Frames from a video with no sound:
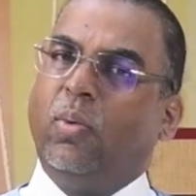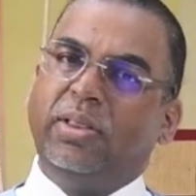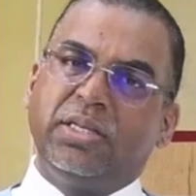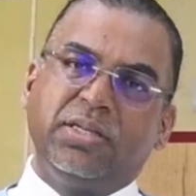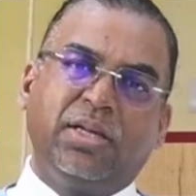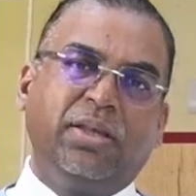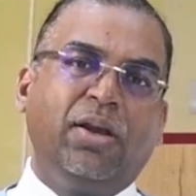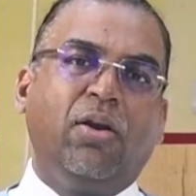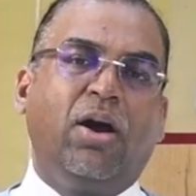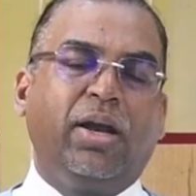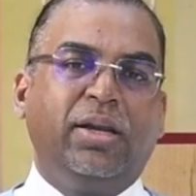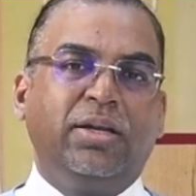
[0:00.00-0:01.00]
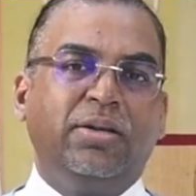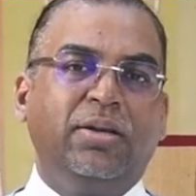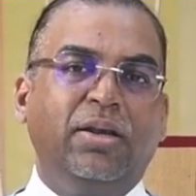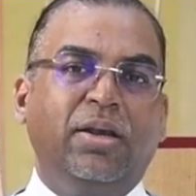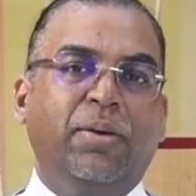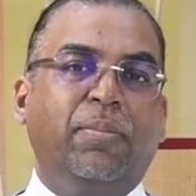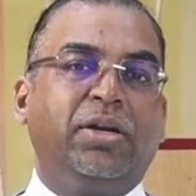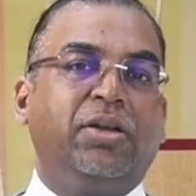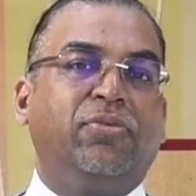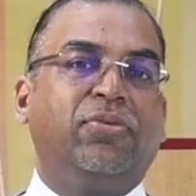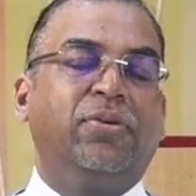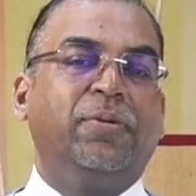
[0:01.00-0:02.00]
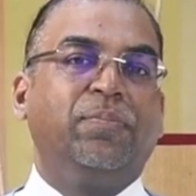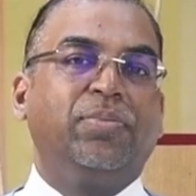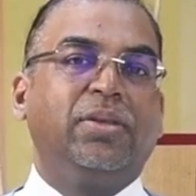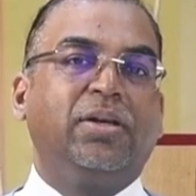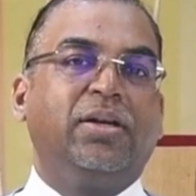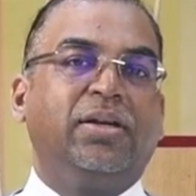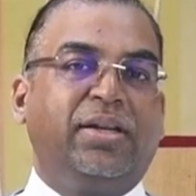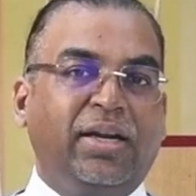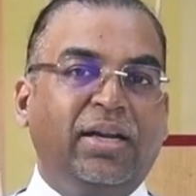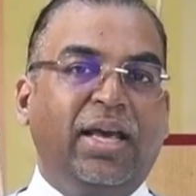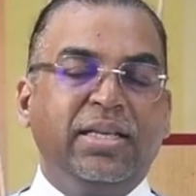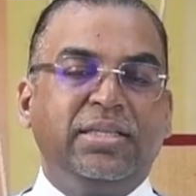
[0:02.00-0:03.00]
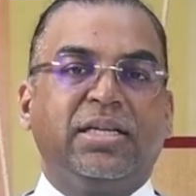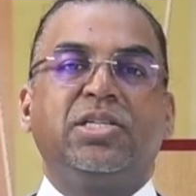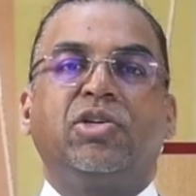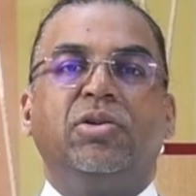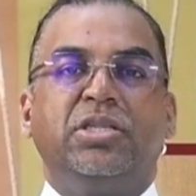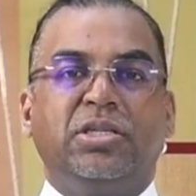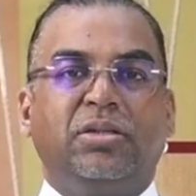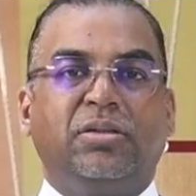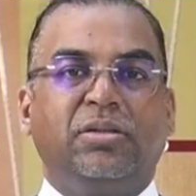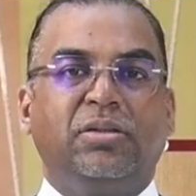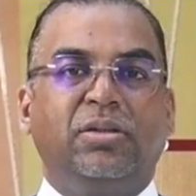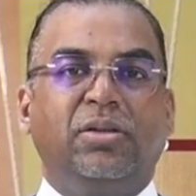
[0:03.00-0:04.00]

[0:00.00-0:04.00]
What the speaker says: Well, there's nothing wrong in it, but if deadlines are stringent,